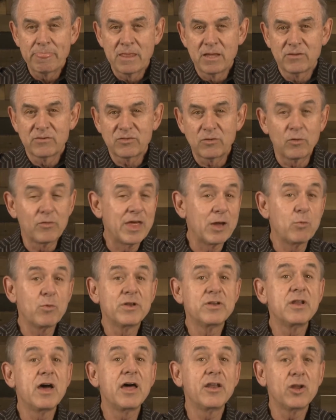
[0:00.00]
so they would
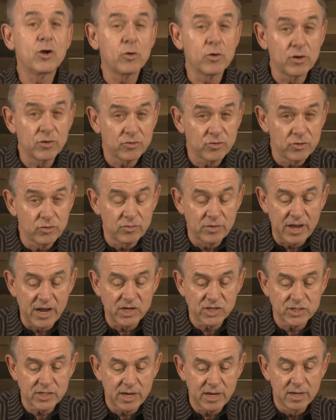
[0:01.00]
not know her true
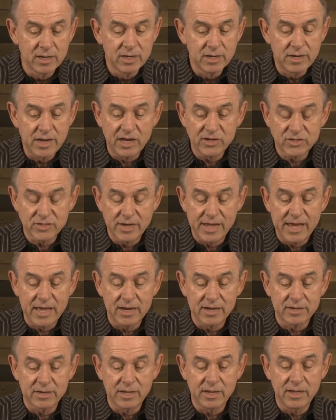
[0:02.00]

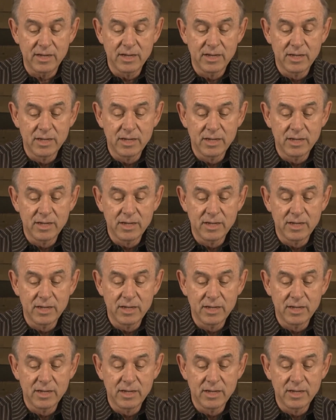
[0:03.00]
nationality.